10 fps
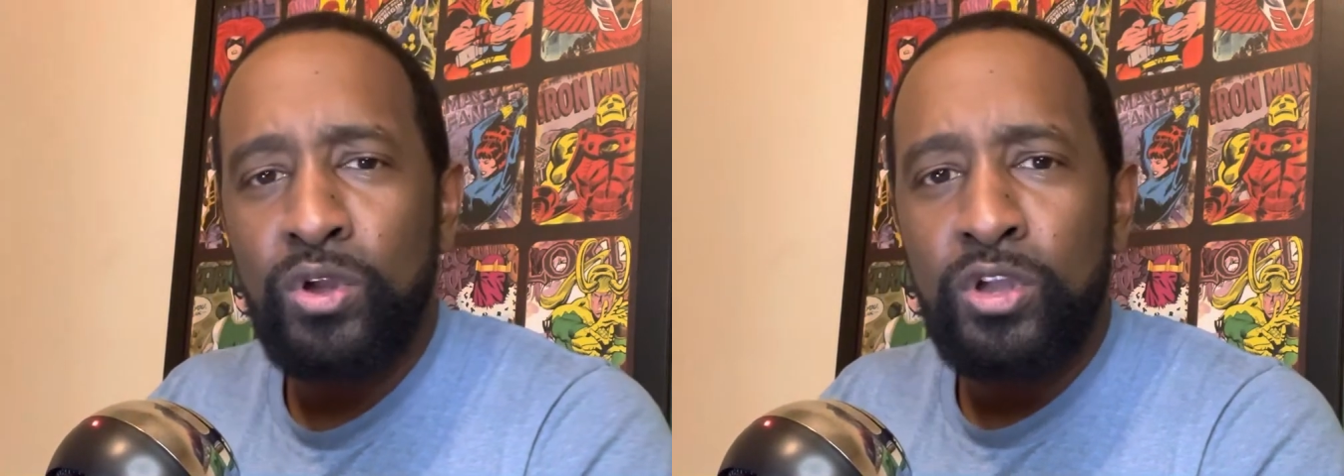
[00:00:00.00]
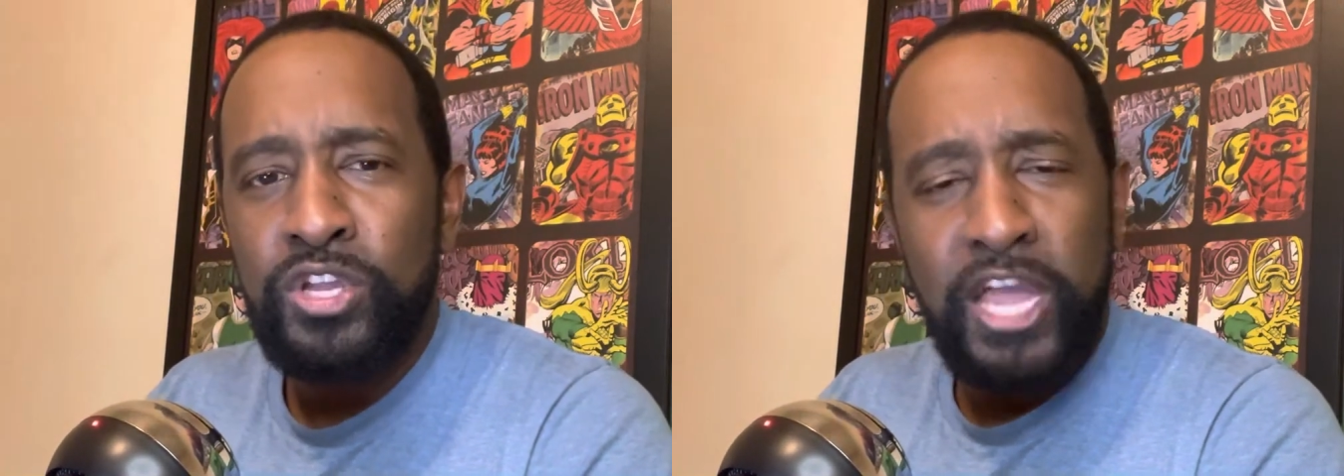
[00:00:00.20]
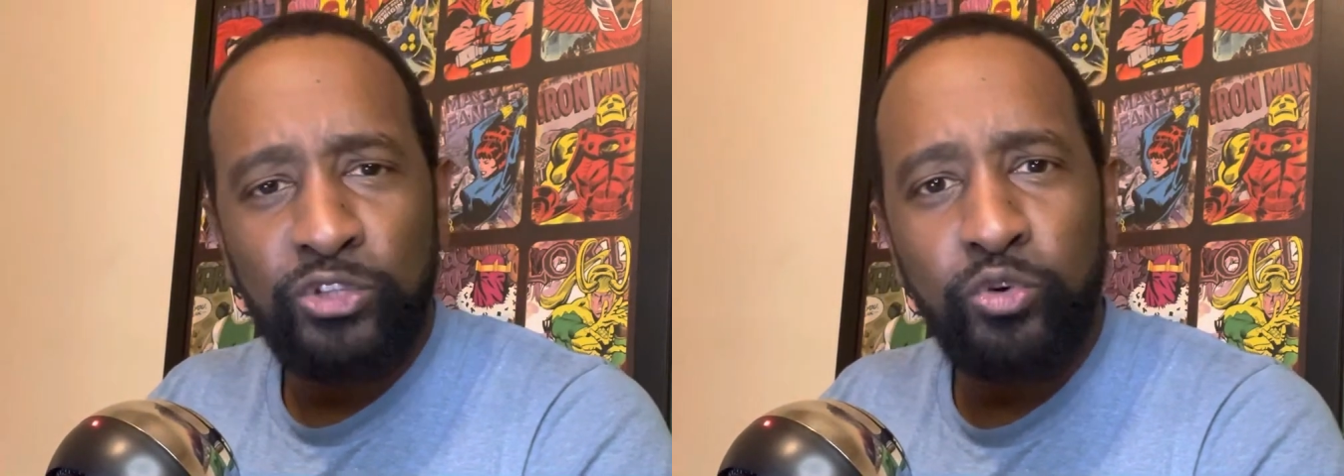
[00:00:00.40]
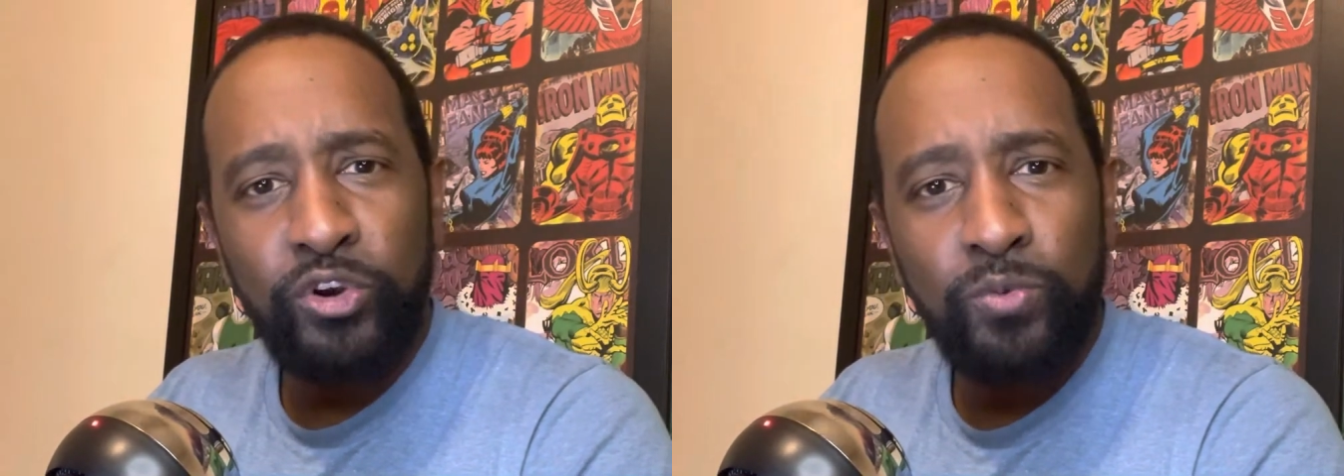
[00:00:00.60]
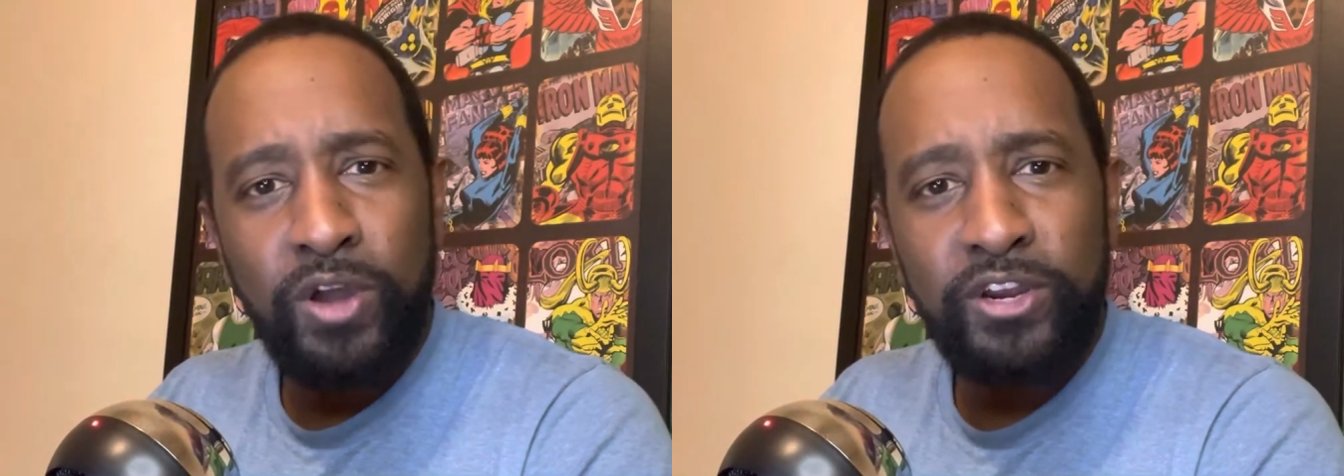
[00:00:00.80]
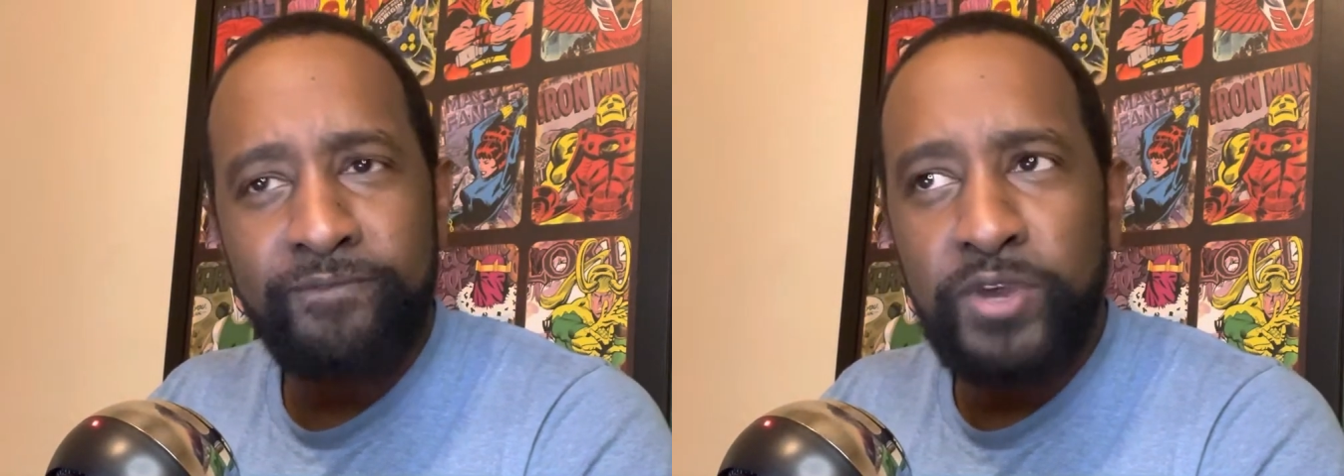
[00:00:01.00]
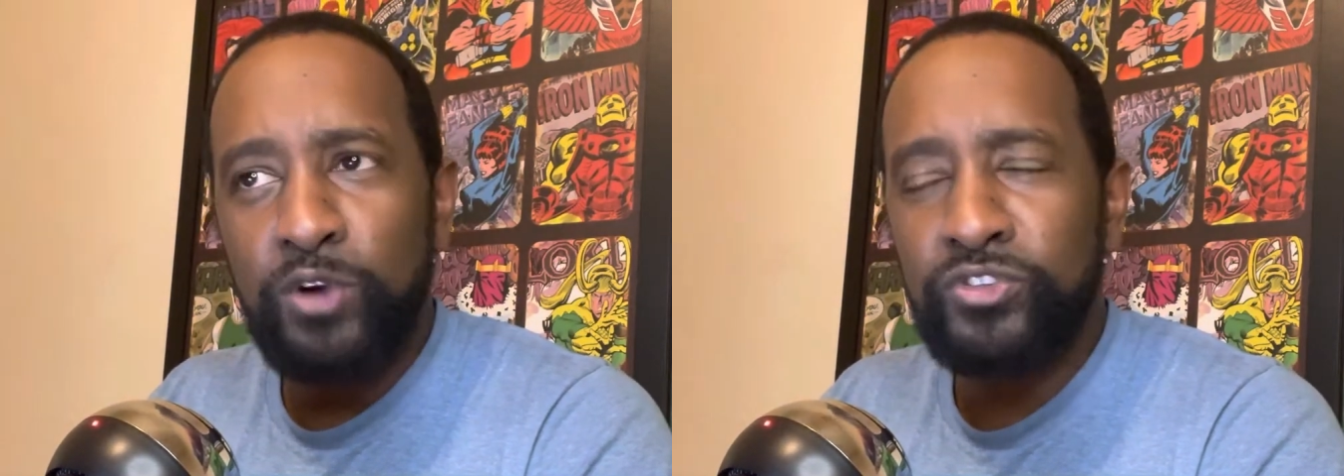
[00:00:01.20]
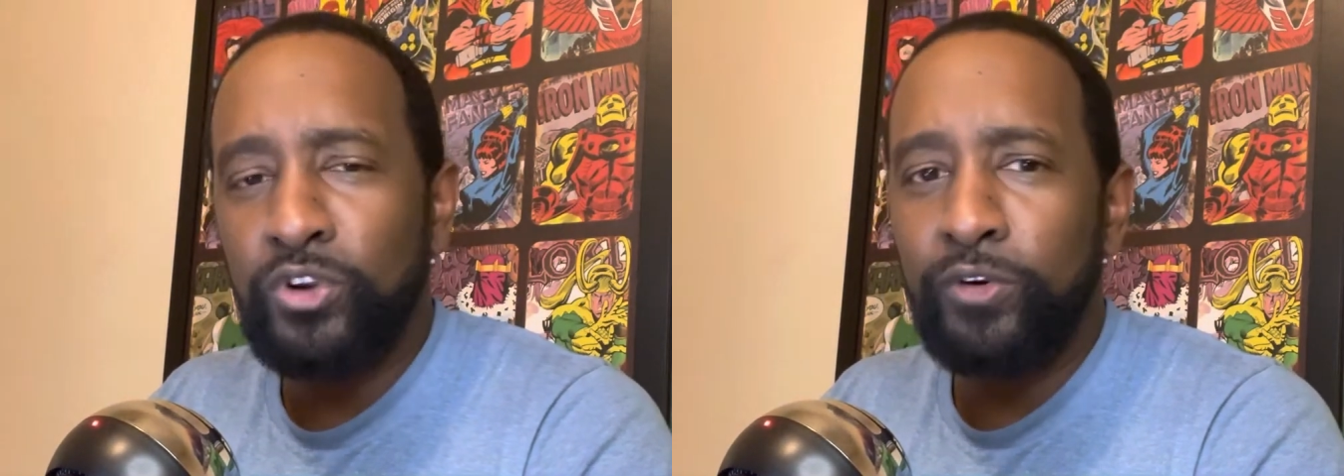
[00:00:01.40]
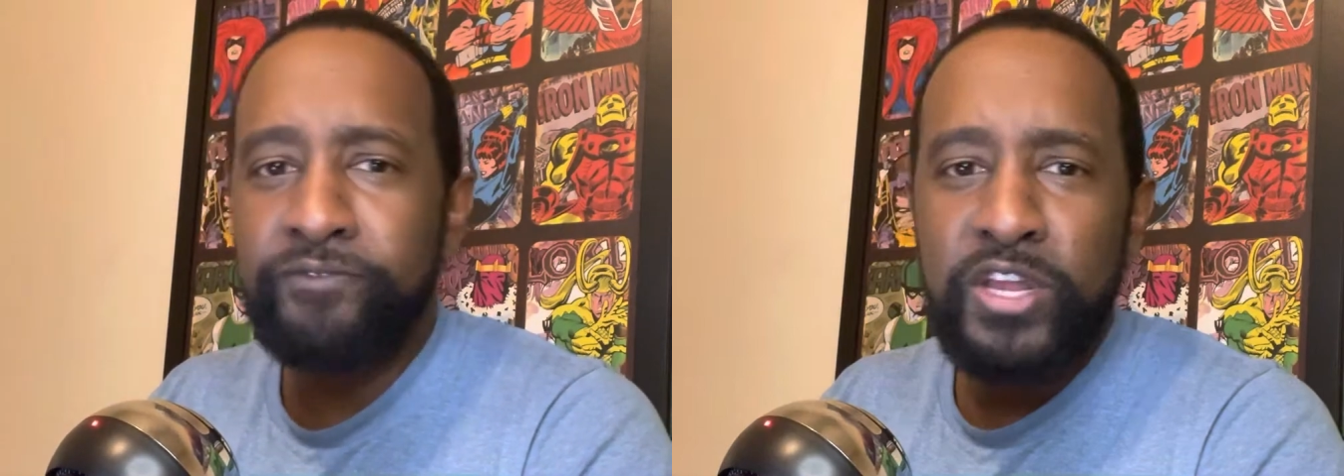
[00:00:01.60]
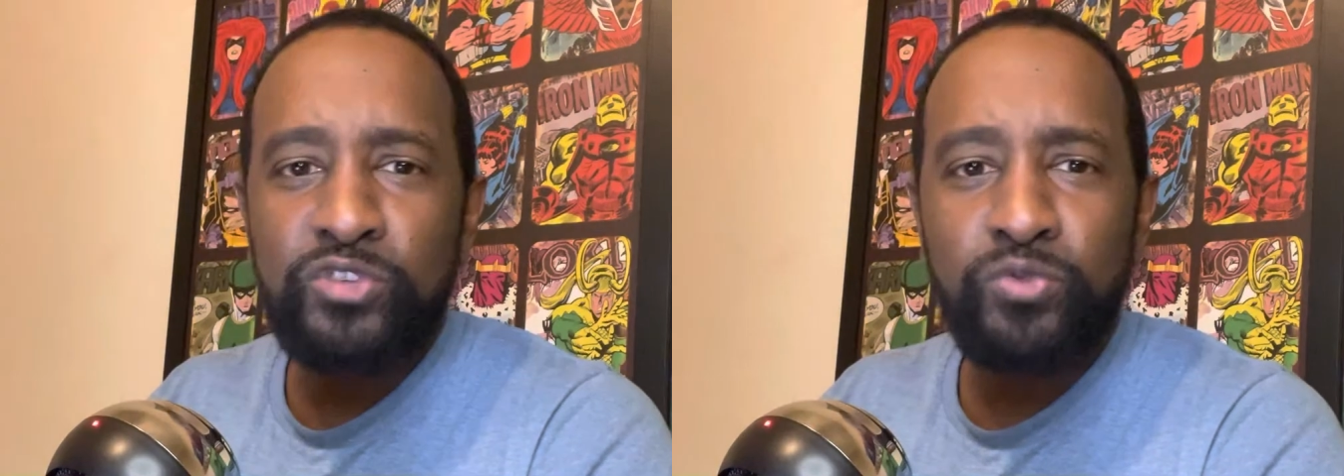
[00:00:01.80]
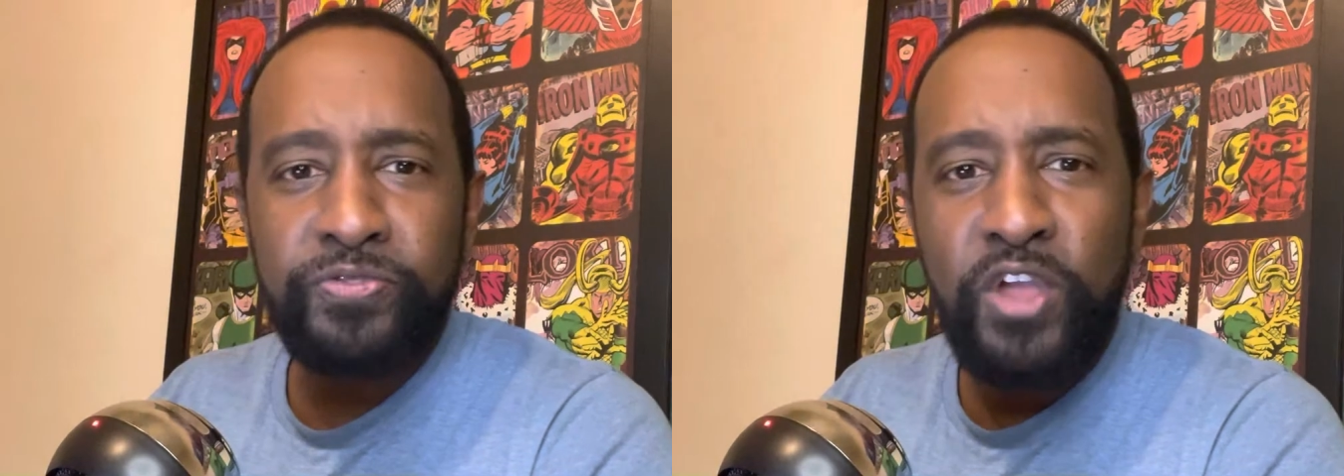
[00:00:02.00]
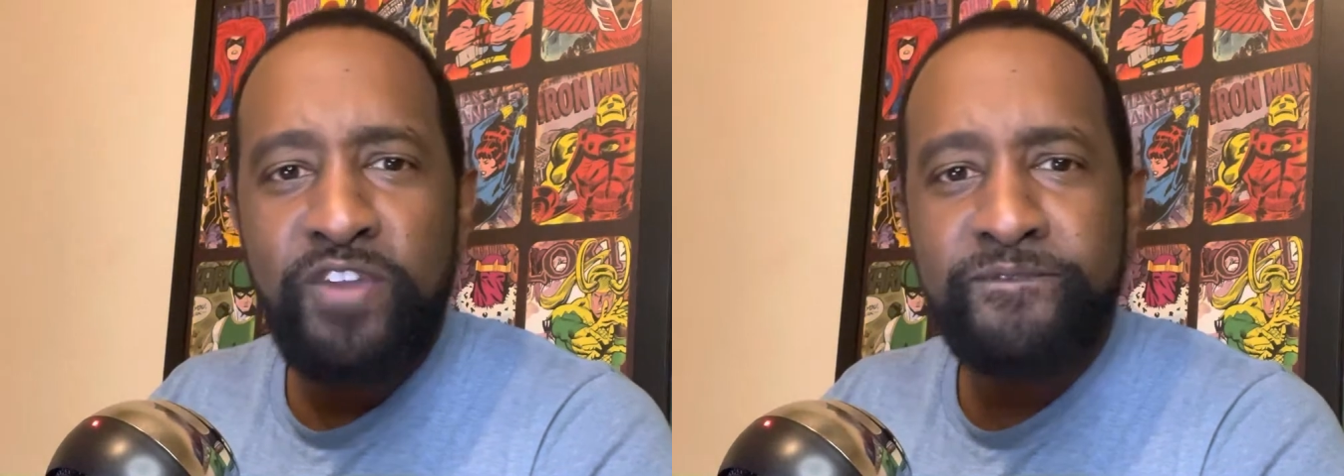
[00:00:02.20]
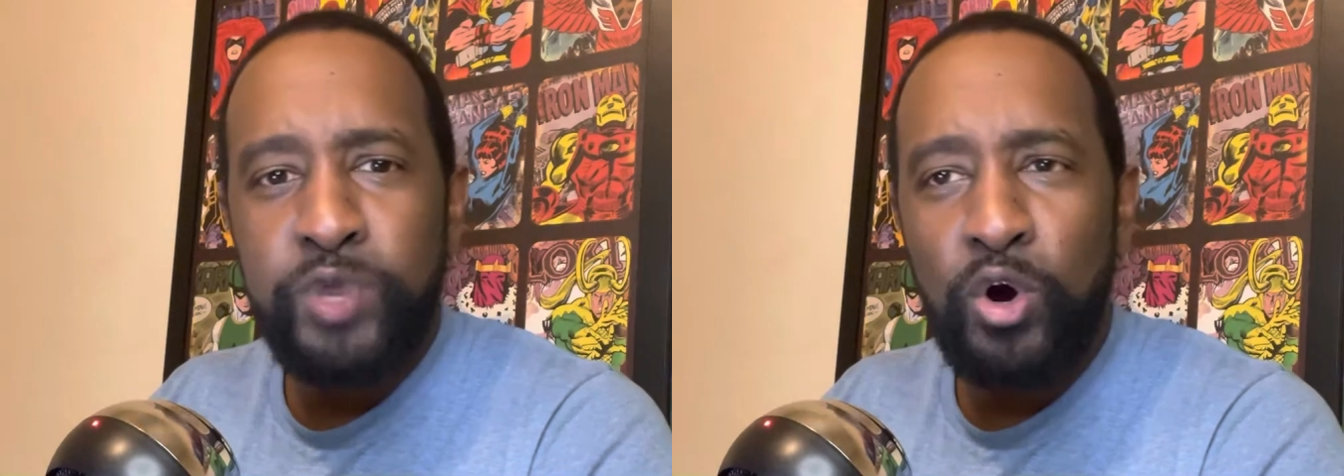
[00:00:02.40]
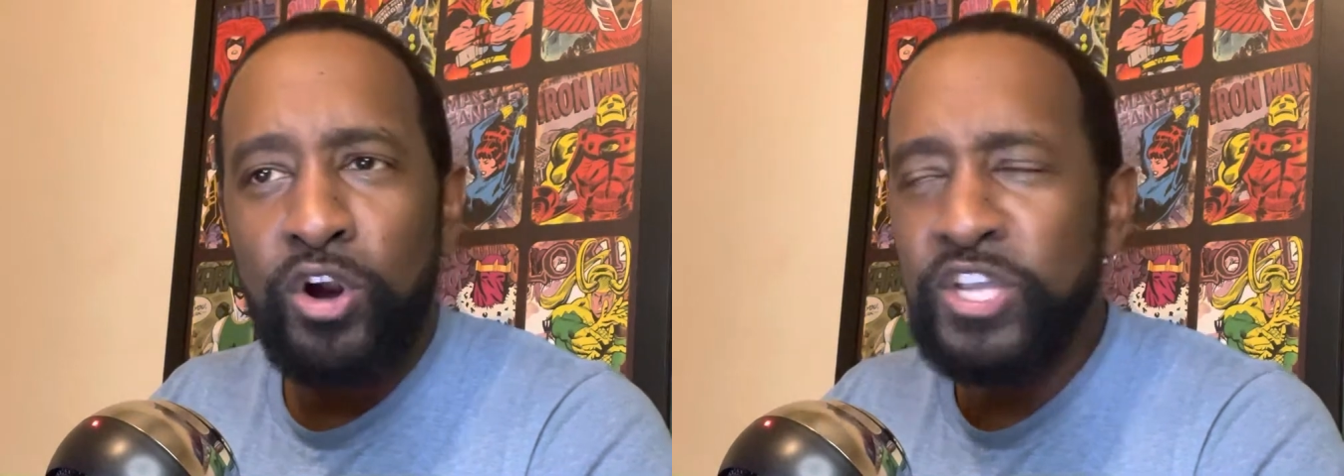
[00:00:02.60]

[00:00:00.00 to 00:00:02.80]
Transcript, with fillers: he had 21 in the first and only finished with 34.